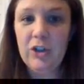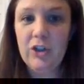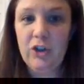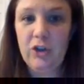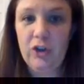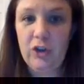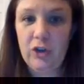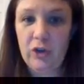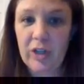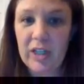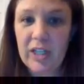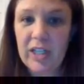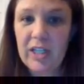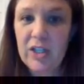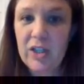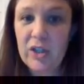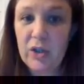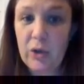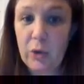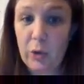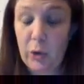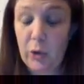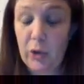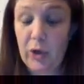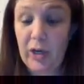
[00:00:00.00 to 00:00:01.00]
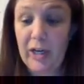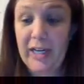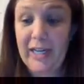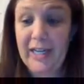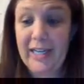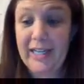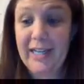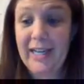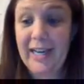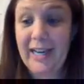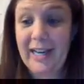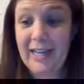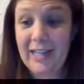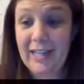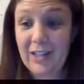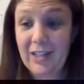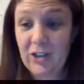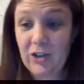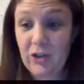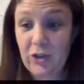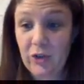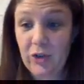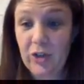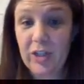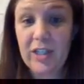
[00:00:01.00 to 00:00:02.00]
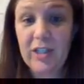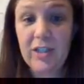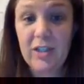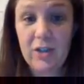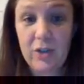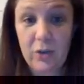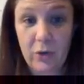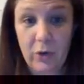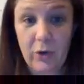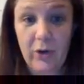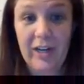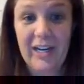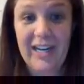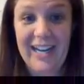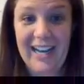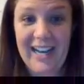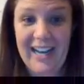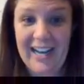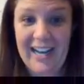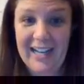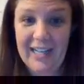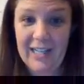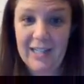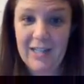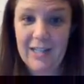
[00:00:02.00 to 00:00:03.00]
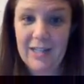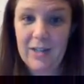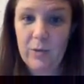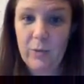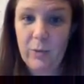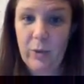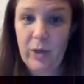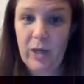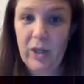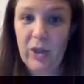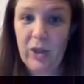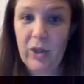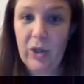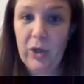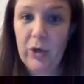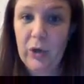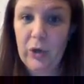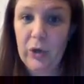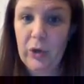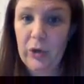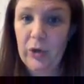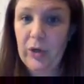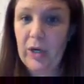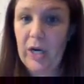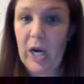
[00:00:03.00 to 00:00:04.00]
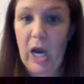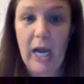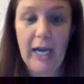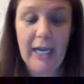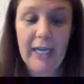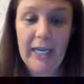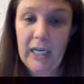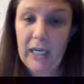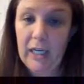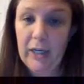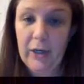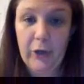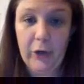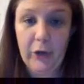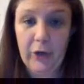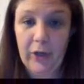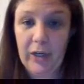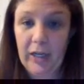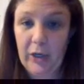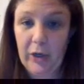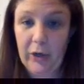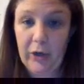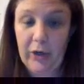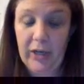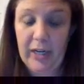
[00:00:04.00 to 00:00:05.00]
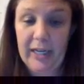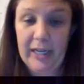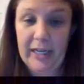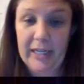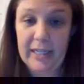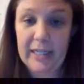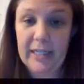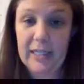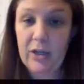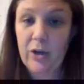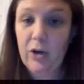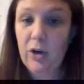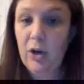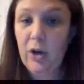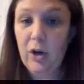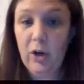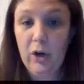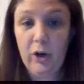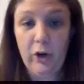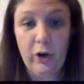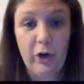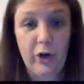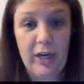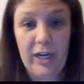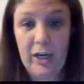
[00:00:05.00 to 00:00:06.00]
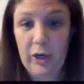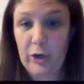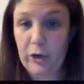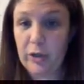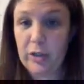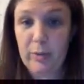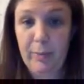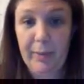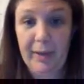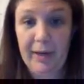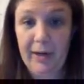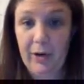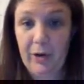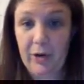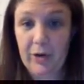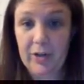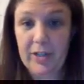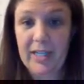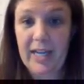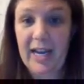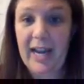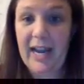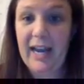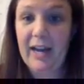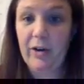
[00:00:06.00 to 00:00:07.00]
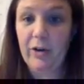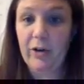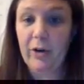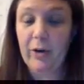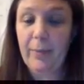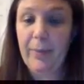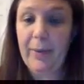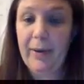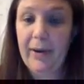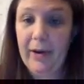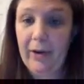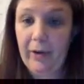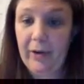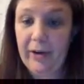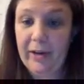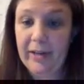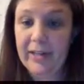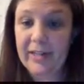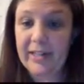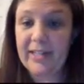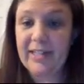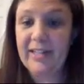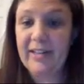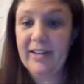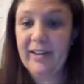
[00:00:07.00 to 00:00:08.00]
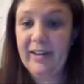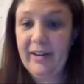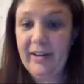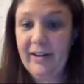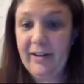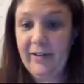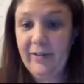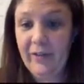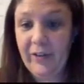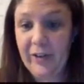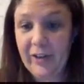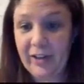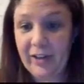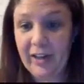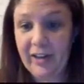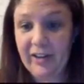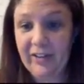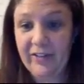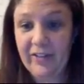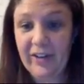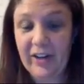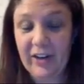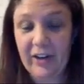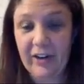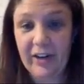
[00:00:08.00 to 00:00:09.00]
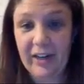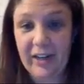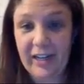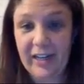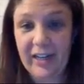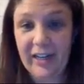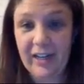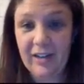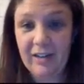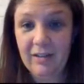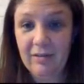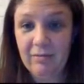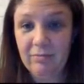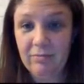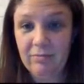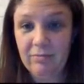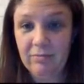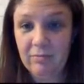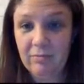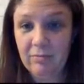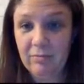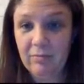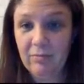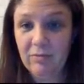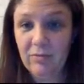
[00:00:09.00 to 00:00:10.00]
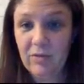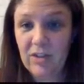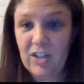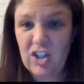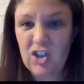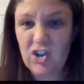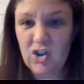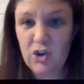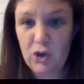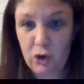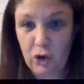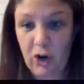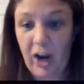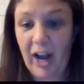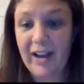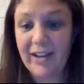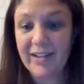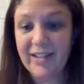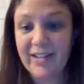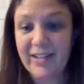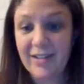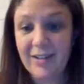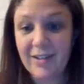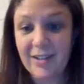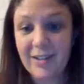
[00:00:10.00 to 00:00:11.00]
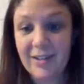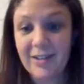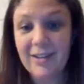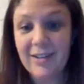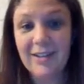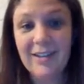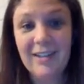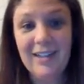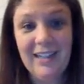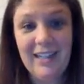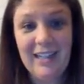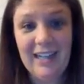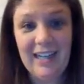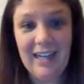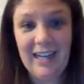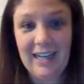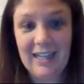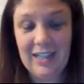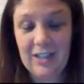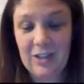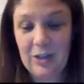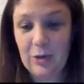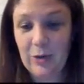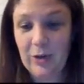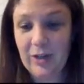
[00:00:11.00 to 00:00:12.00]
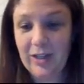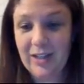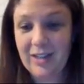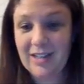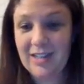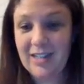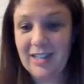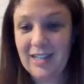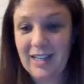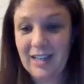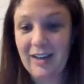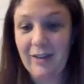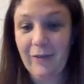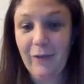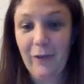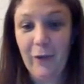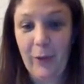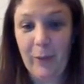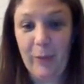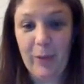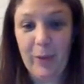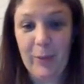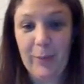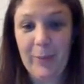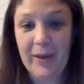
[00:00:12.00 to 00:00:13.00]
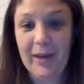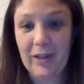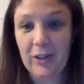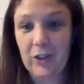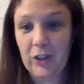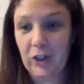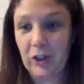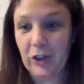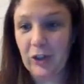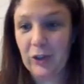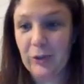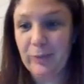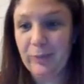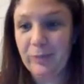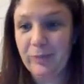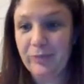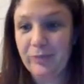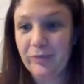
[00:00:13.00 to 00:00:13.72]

Judith's story ends with her not getting her ears pierced, and her parents feeling very distressed, as you can see from the picture.